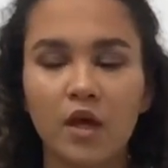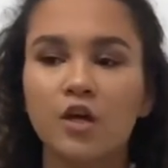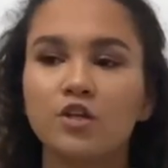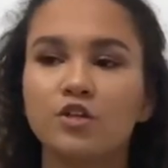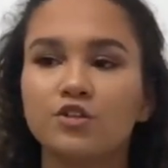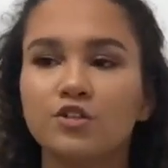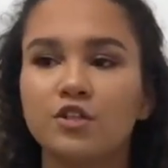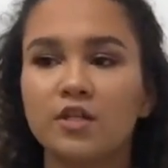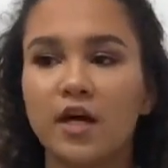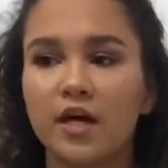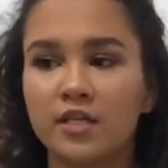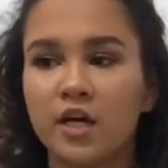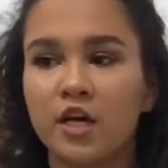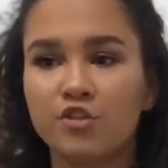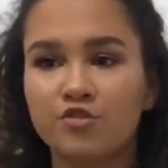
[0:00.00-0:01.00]
You're
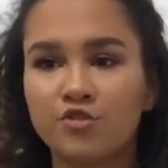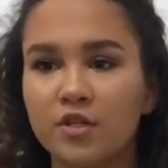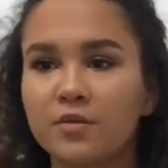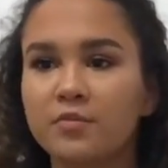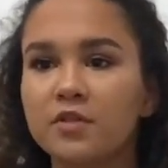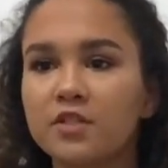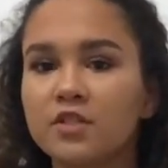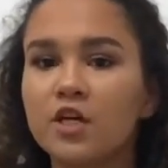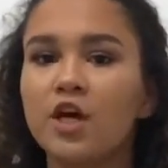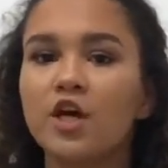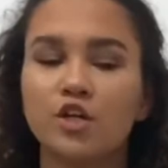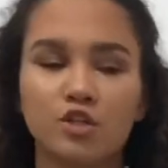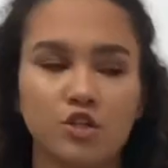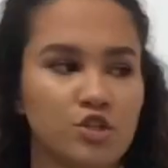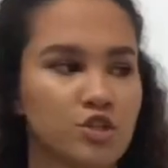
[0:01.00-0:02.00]
denied treatment,
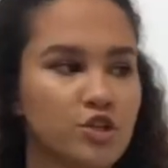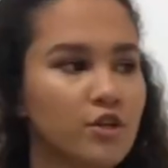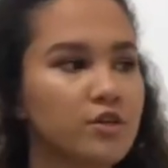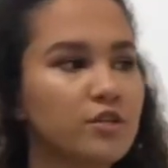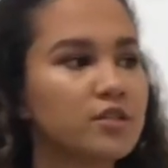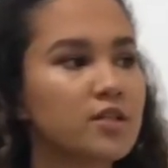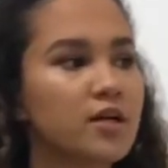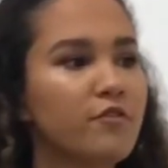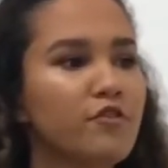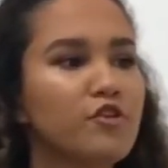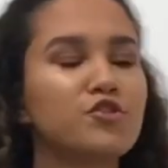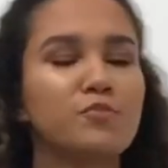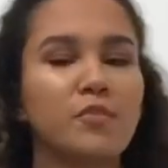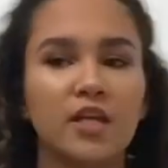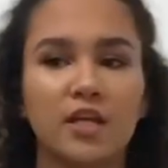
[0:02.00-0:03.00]
insurance coverage,
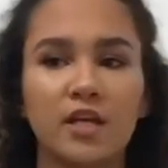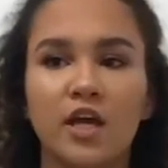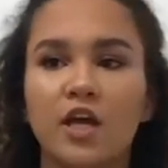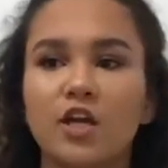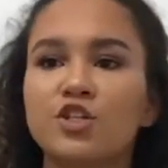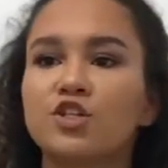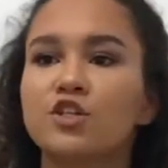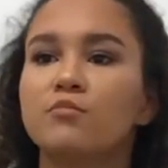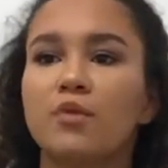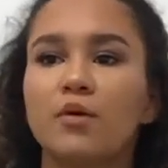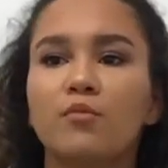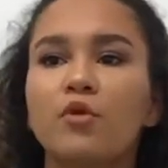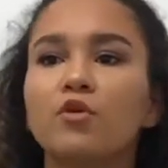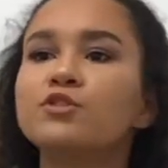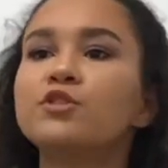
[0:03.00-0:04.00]
medication, but
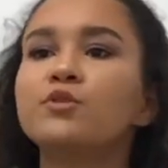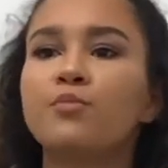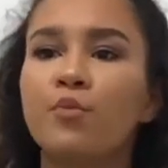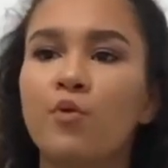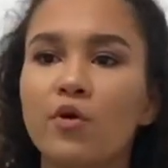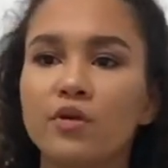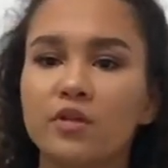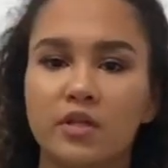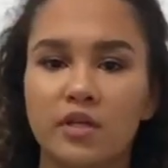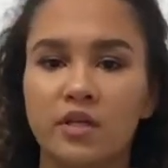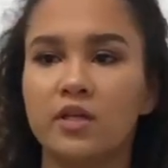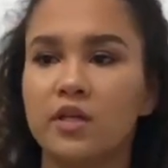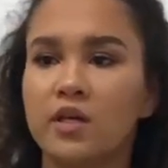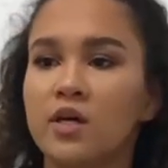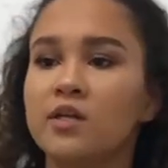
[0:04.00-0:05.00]
most importantly,
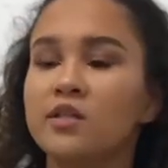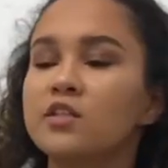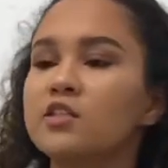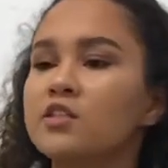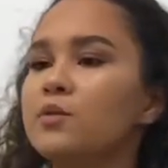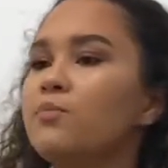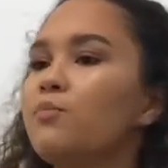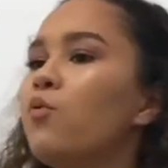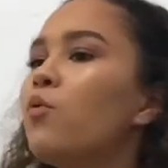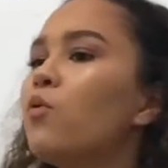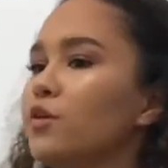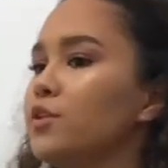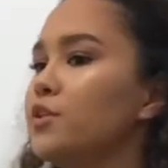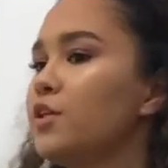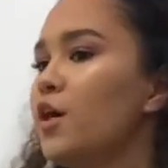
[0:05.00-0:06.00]
the
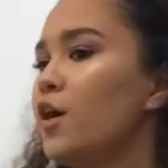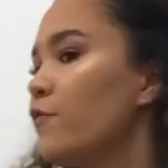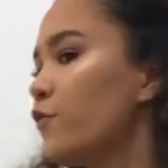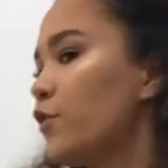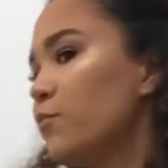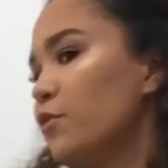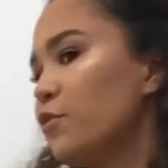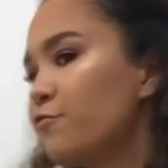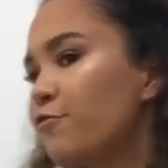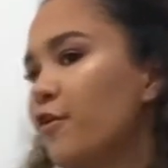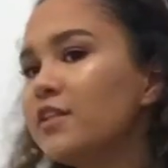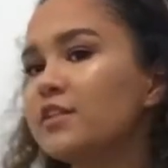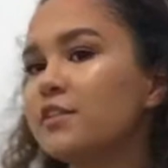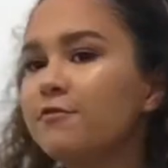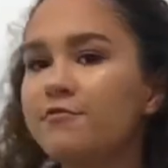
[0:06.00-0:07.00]
support from your friends
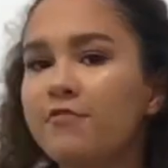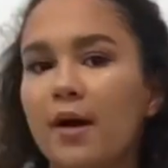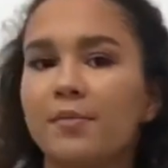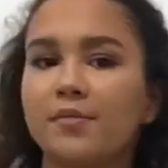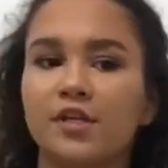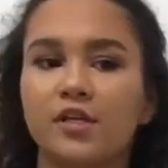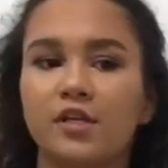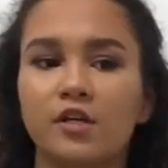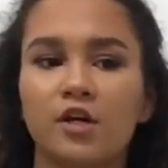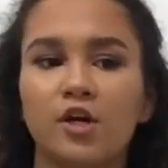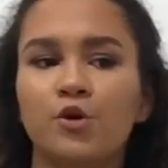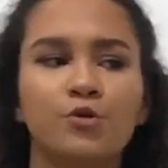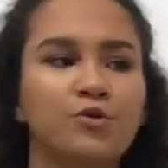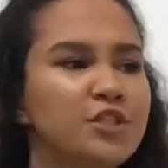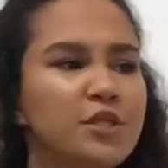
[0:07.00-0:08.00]
and family
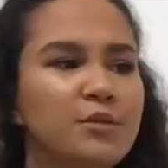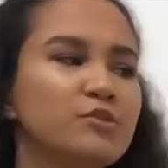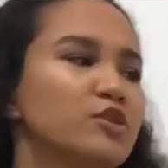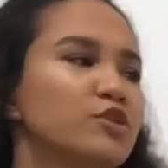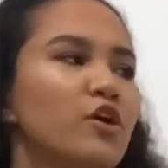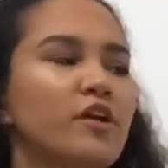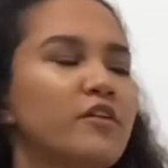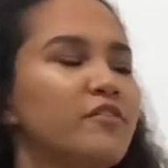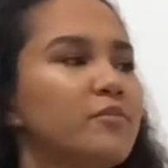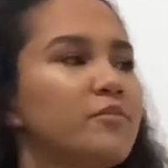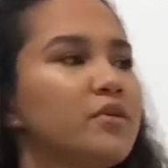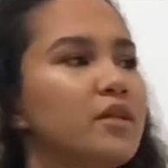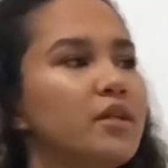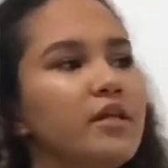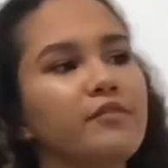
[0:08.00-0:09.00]
who seem to not even
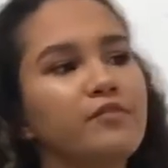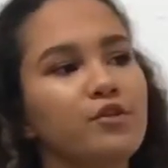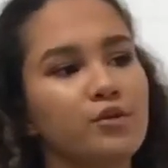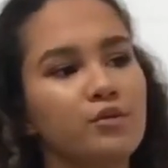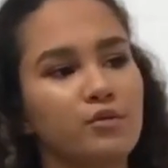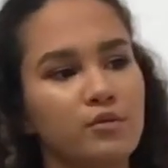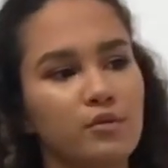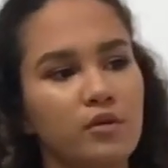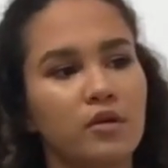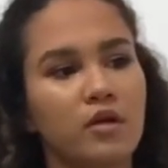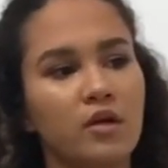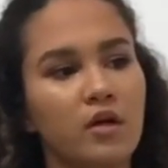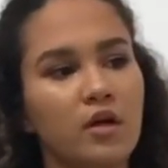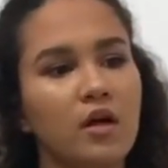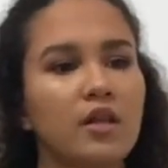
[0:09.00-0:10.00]
believe you,
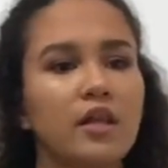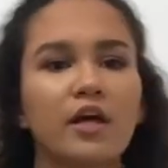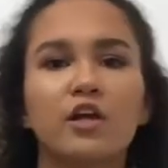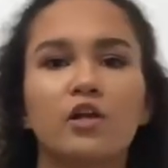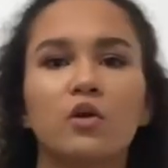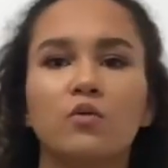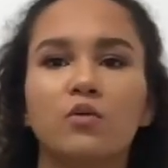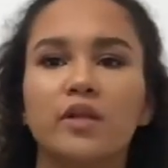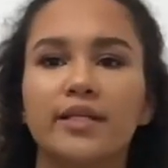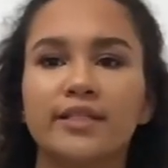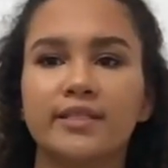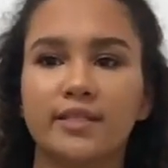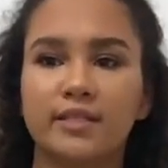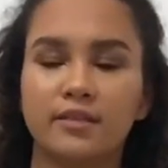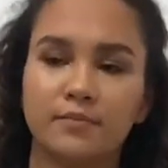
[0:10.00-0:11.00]
let alone
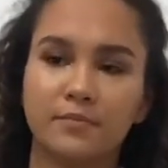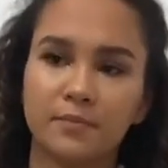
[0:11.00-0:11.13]
listen.